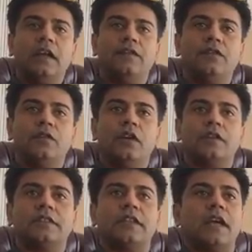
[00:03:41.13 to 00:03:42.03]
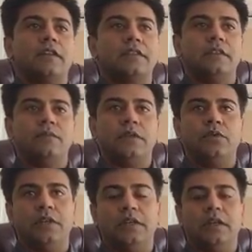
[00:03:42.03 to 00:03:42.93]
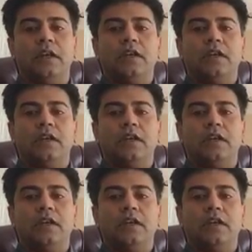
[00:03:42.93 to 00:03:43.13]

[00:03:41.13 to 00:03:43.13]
if you lost status in between.